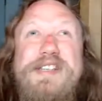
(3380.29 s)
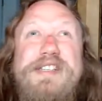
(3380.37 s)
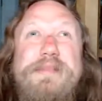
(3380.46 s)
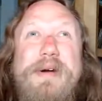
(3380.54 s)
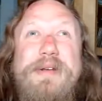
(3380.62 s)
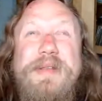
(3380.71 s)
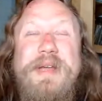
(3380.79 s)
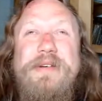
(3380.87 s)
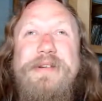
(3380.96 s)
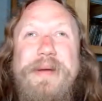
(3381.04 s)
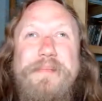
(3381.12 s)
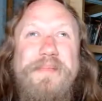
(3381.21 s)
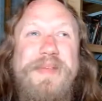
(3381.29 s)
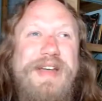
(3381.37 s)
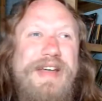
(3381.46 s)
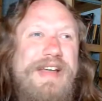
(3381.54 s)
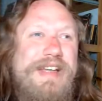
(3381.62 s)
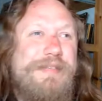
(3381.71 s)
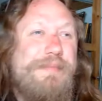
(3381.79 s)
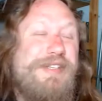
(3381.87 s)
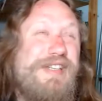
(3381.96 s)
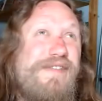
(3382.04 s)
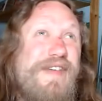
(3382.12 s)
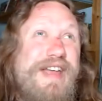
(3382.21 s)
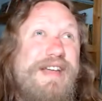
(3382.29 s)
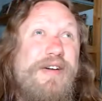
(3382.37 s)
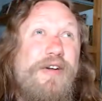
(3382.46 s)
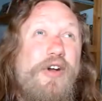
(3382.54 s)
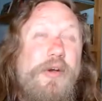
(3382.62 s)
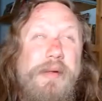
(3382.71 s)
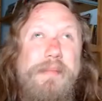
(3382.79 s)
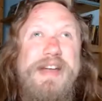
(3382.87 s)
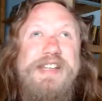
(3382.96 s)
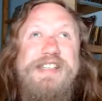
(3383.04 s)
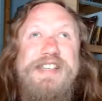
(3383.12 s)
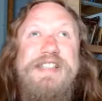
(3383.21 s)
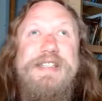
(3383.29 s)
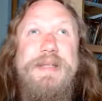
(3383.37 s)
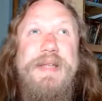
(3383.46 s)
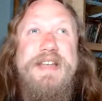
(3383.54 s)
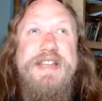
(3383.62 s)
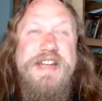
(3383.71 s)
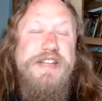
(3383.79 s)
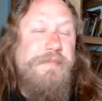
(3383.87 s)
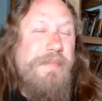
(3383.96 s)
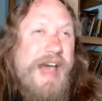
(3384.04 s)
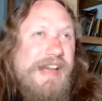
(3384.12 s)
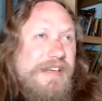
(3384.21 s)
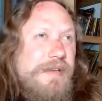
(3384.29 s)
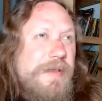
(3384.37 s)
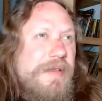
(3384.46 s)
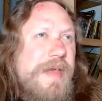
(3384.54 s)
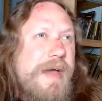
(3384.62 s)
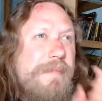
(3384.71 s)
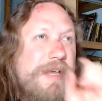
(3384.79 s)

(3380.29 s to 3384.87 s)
about their specific herbal medicines, and then just patenting them.